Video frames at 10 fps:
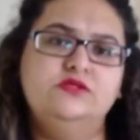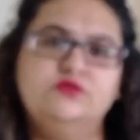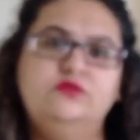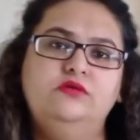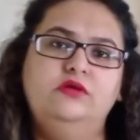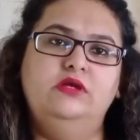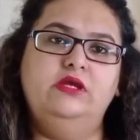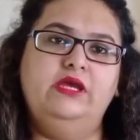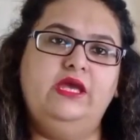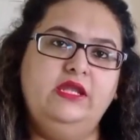So,
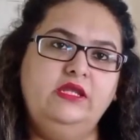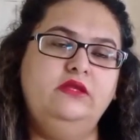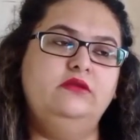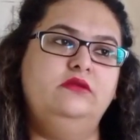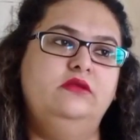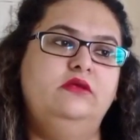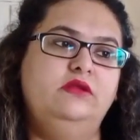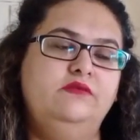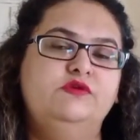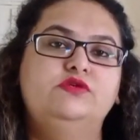any
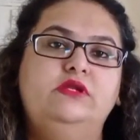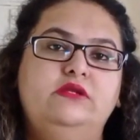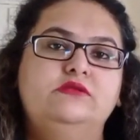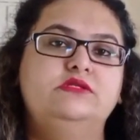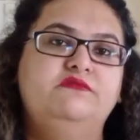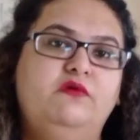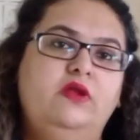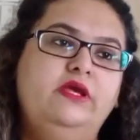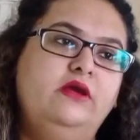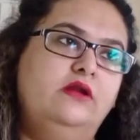individual entity
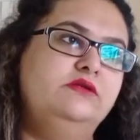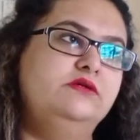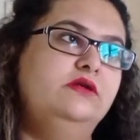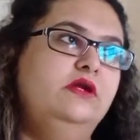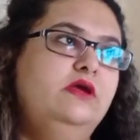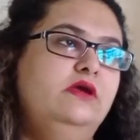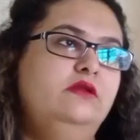falling under